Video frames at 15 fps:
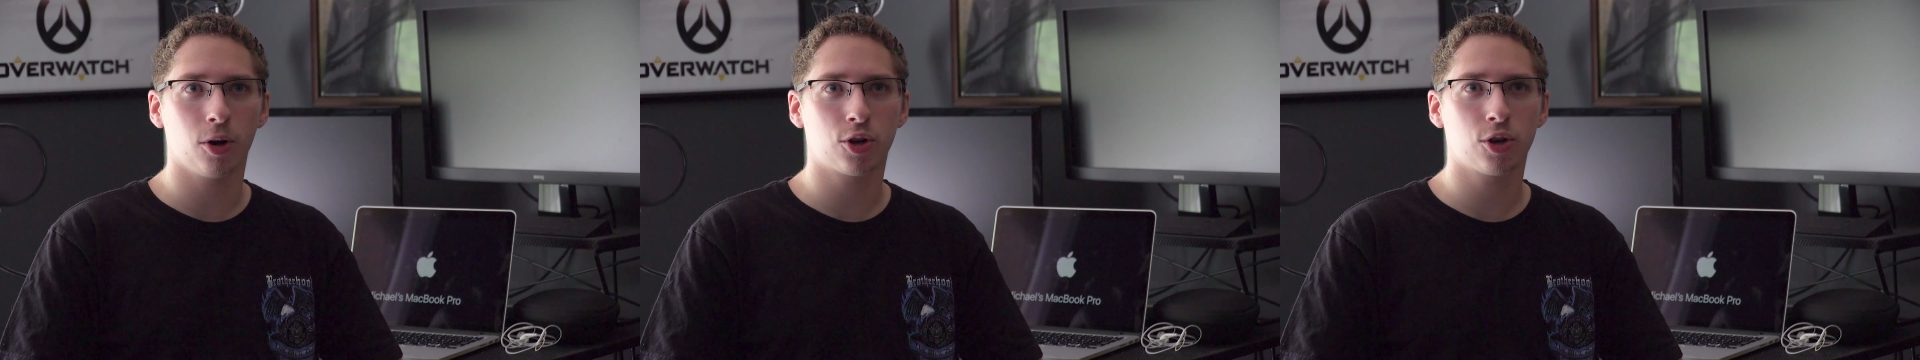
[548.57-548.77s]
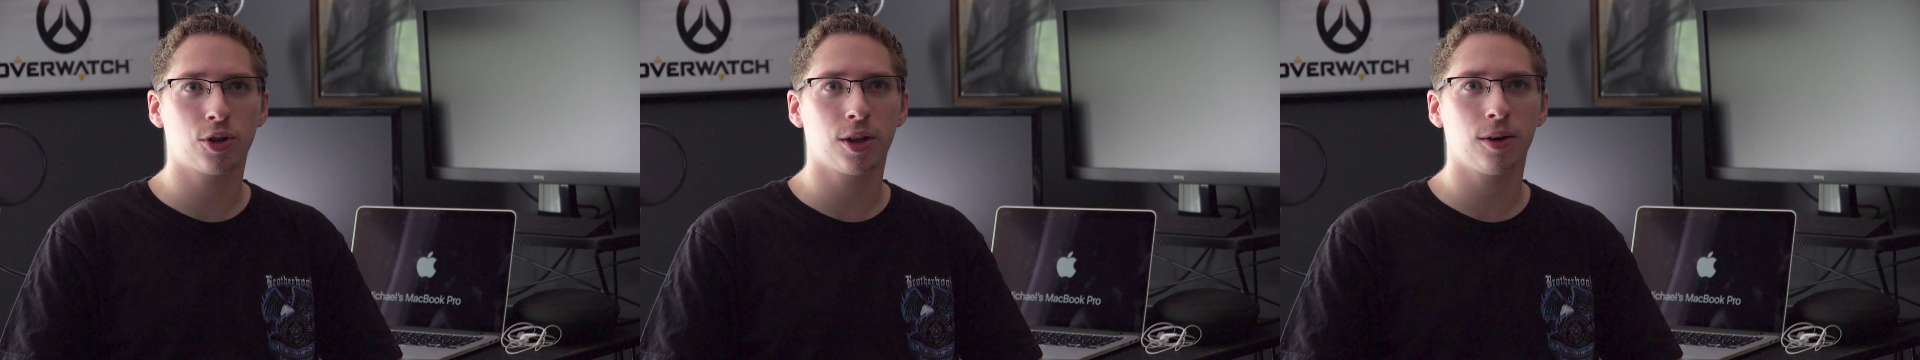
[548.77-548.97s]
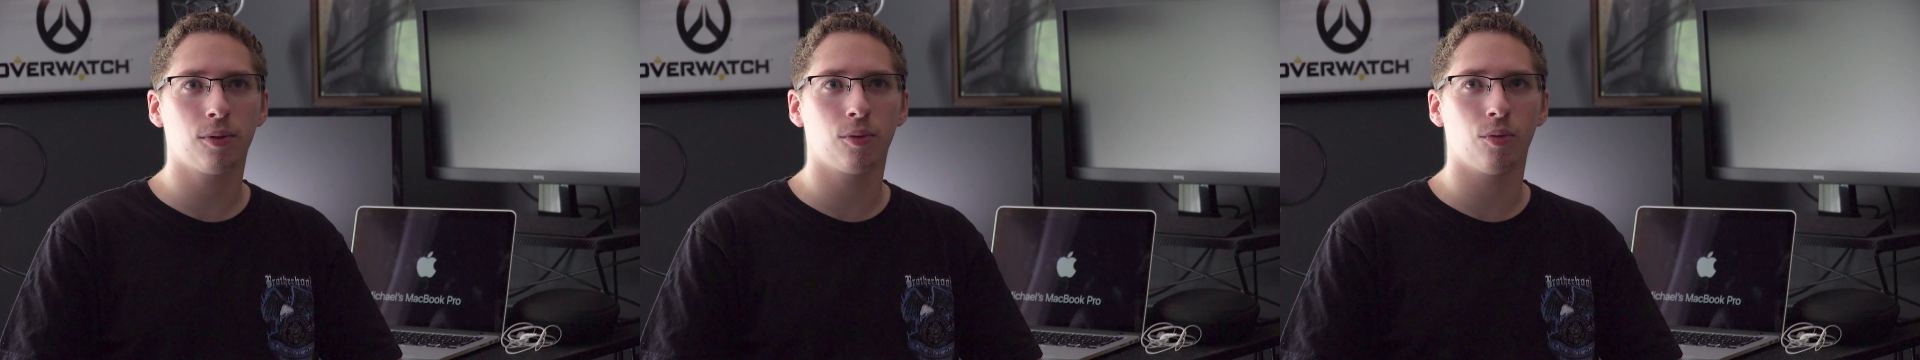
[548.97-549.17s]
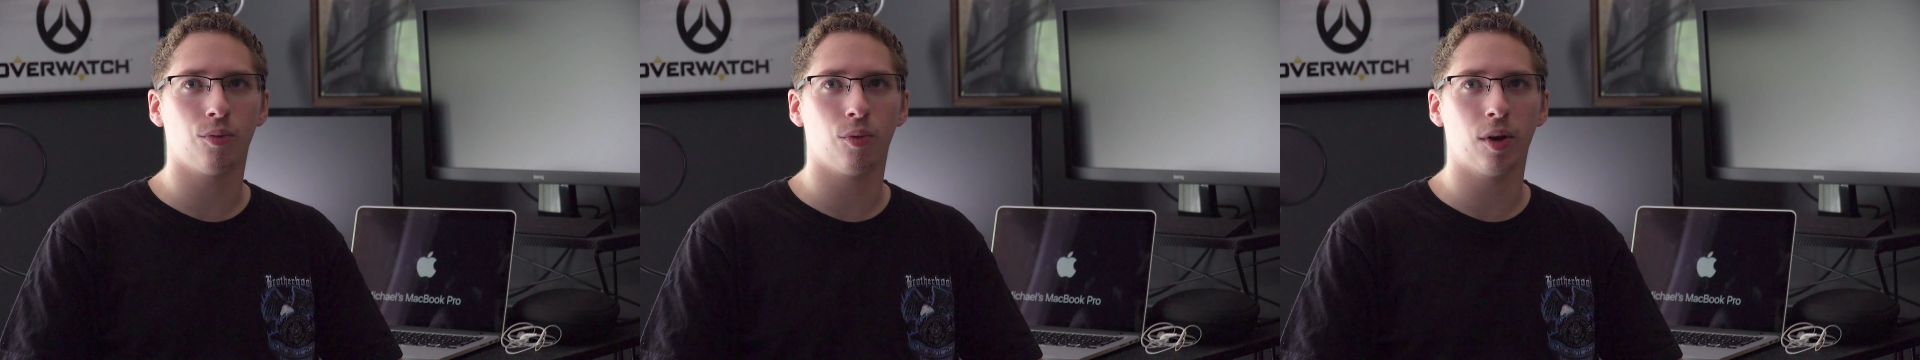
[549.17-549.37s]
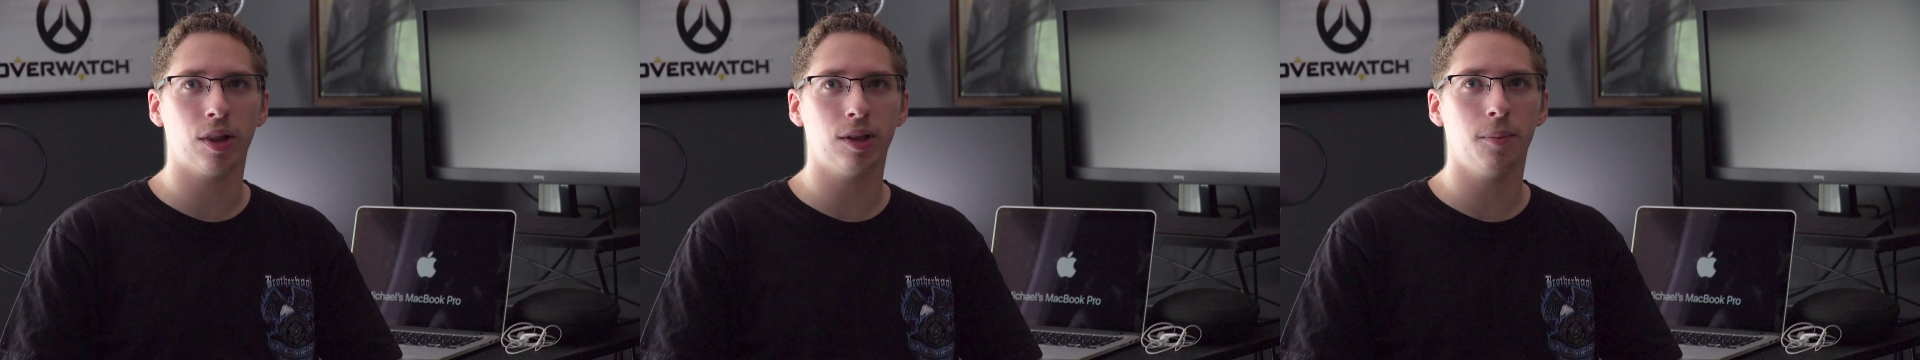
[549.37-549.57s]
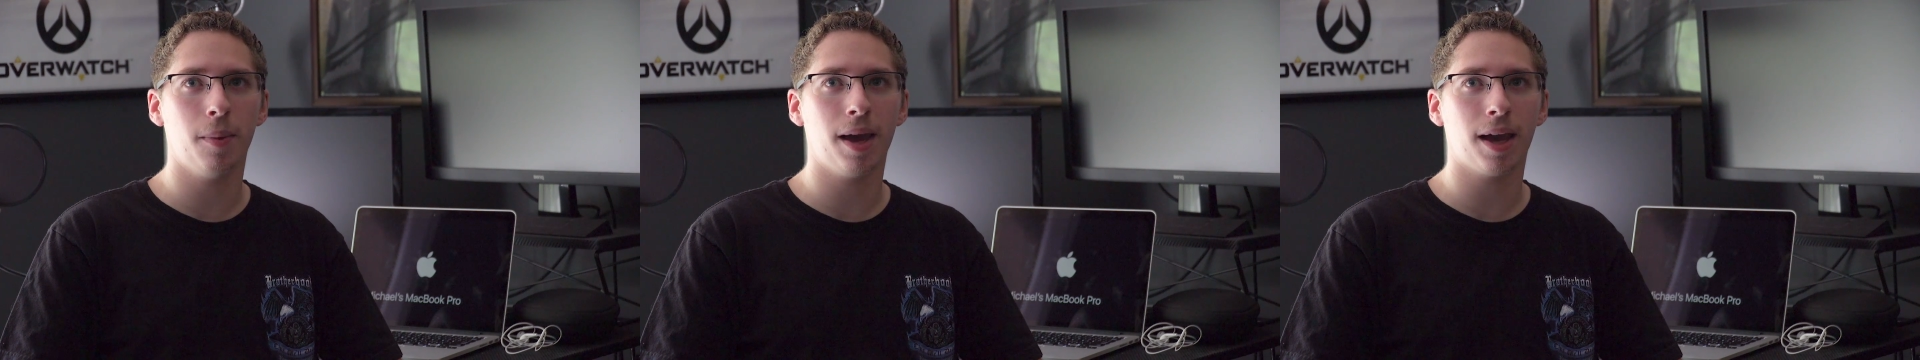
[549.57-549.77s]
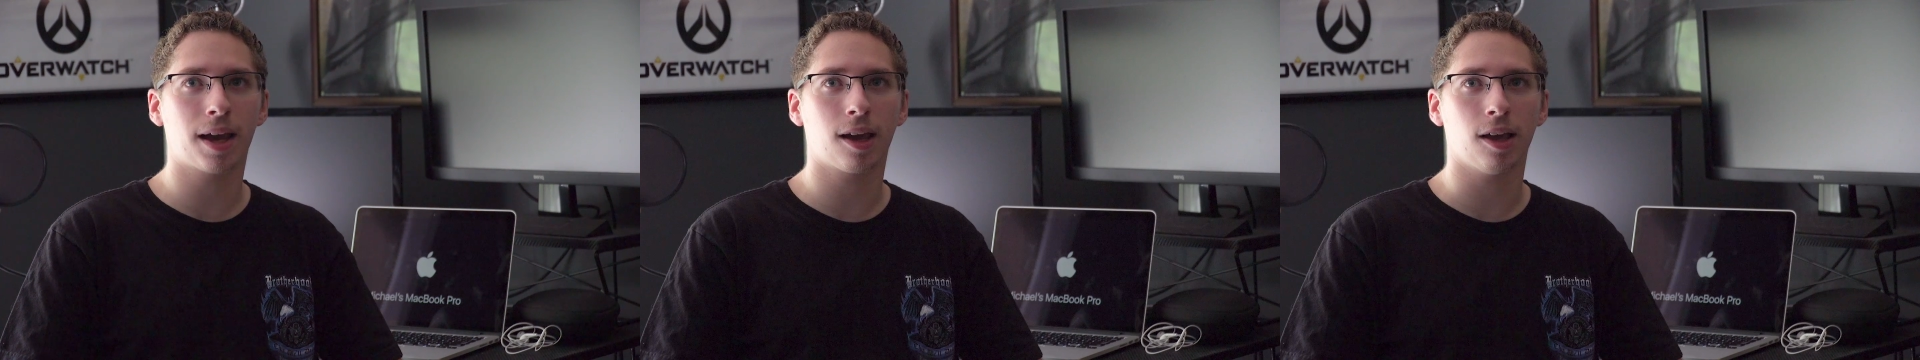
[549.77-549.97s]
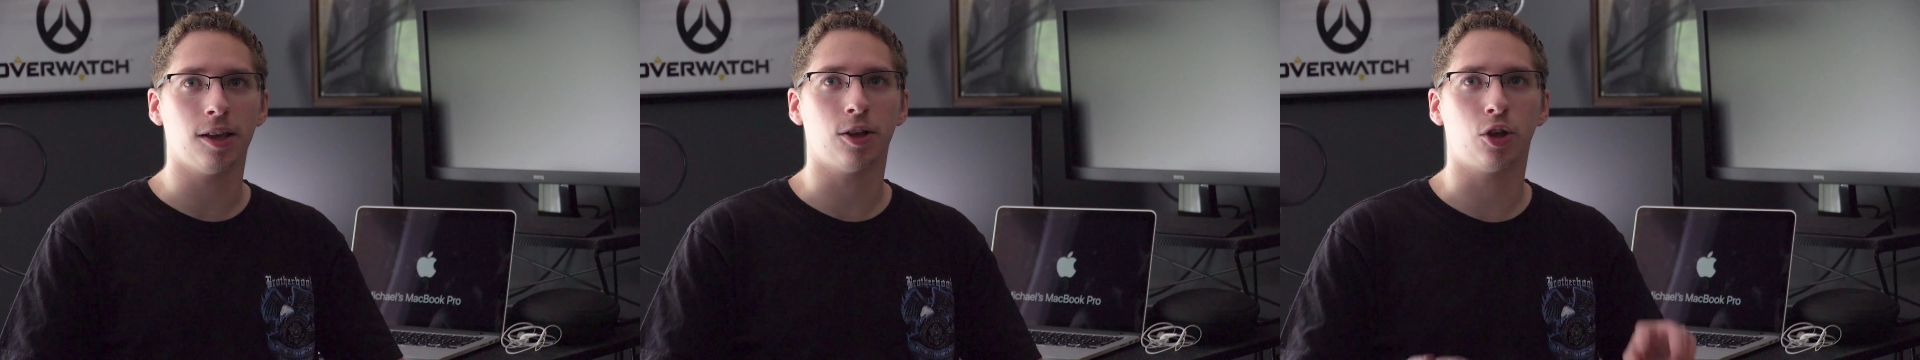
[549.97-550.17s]
which didn't really
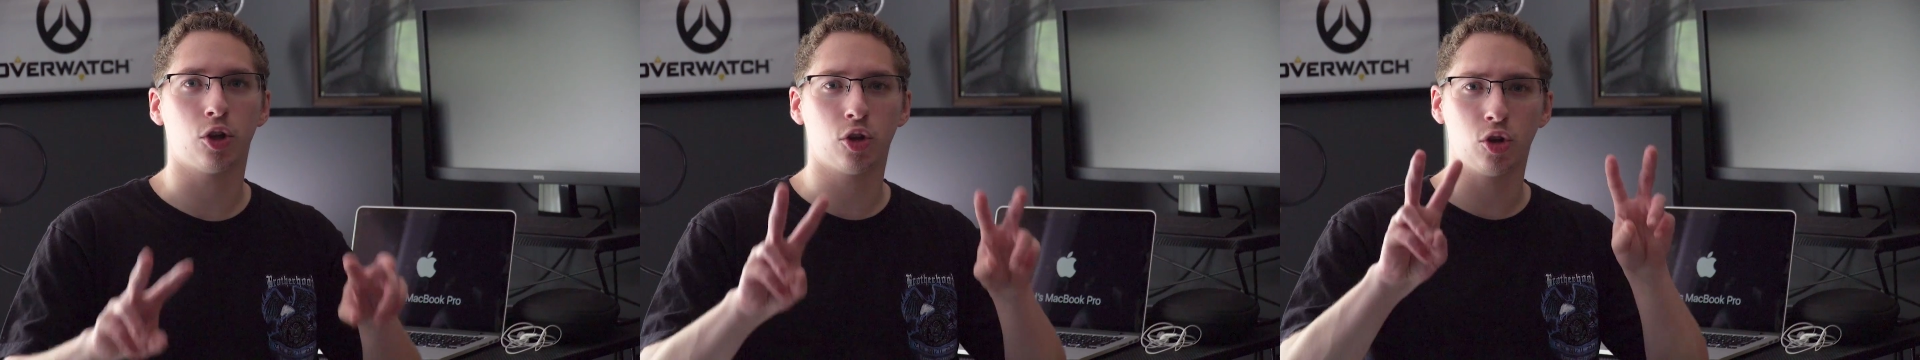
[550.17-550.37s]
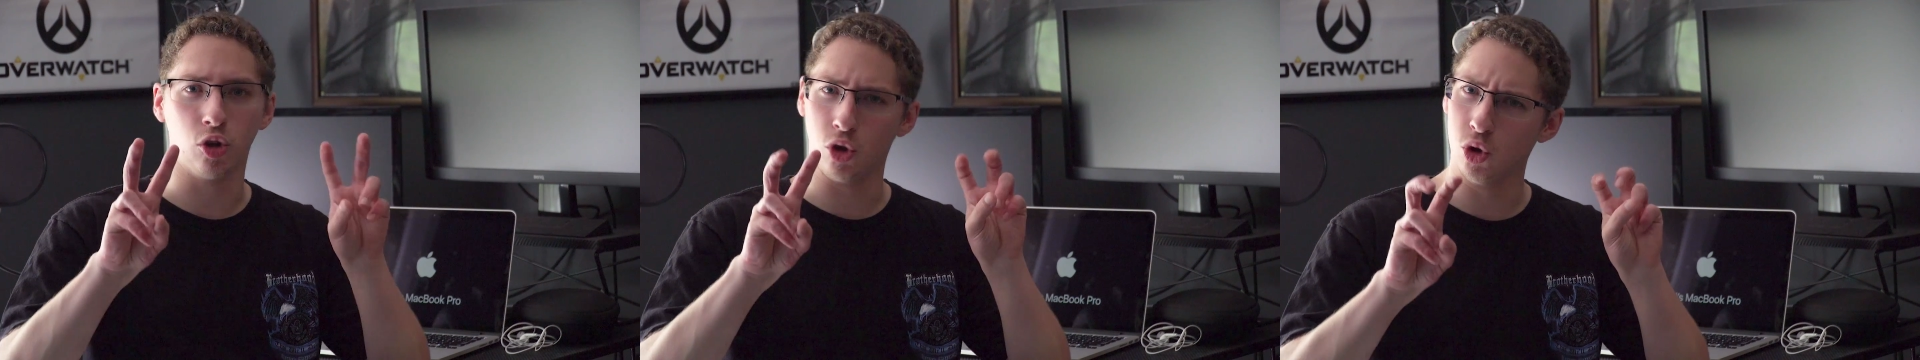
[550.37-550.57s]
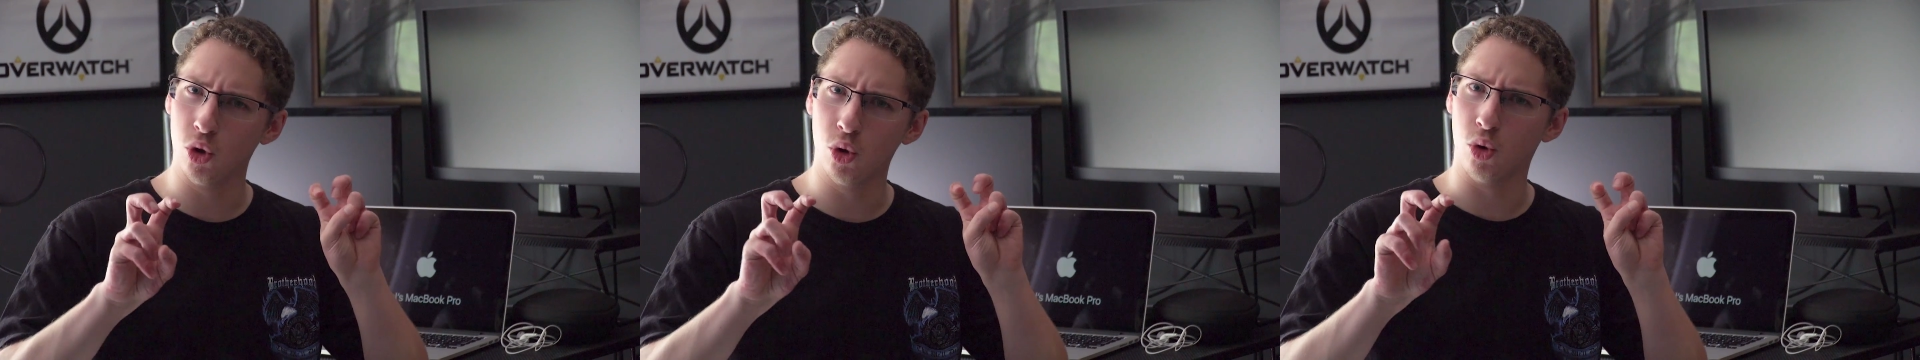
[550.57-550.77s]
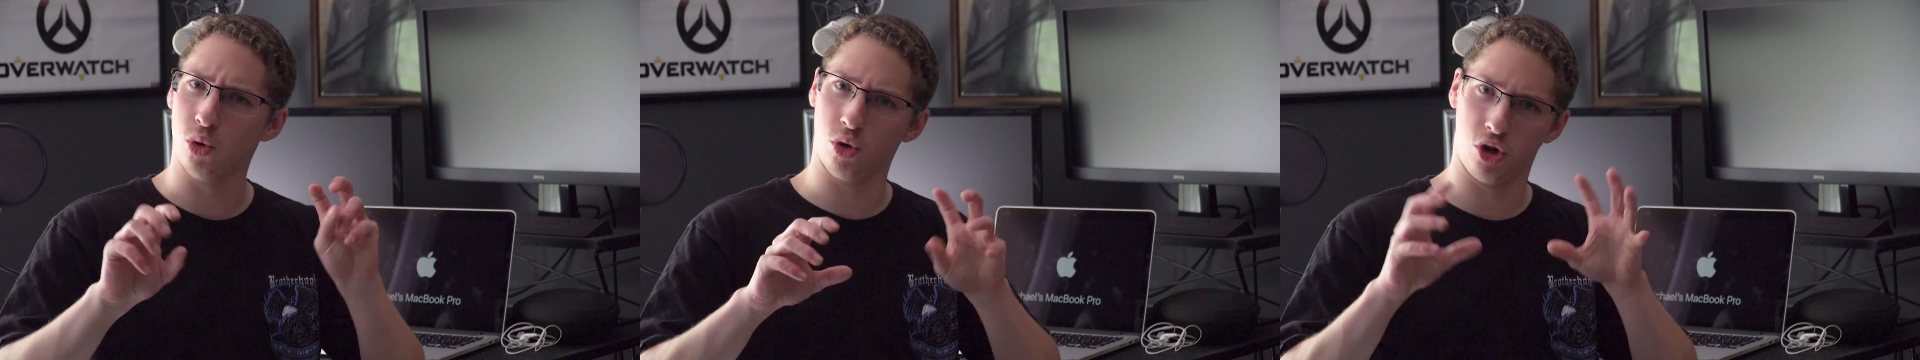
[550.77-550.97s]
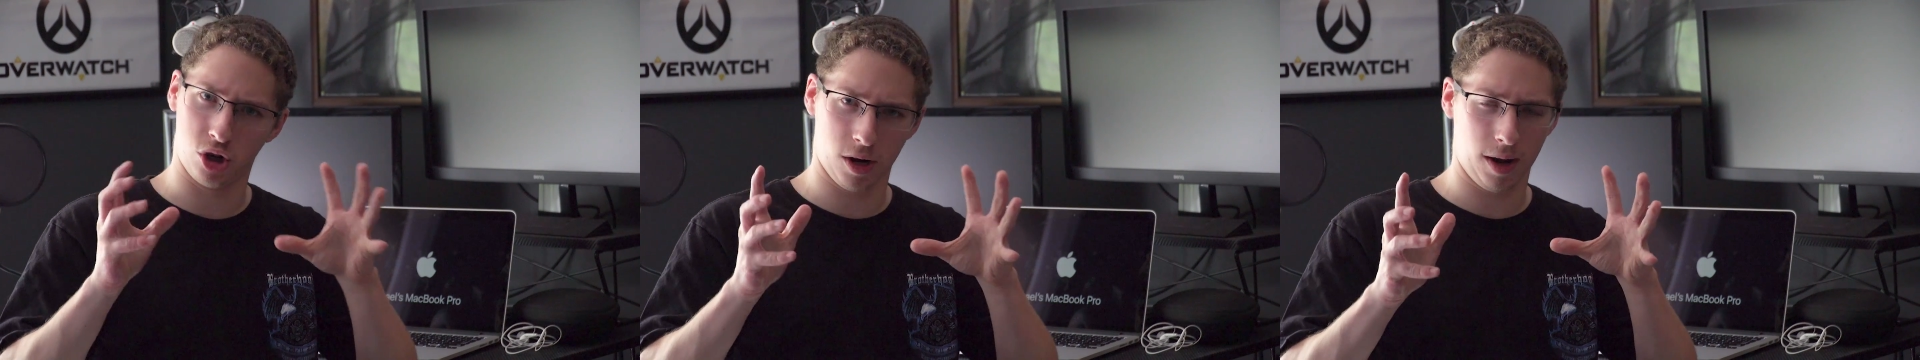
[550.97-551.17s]
make a huge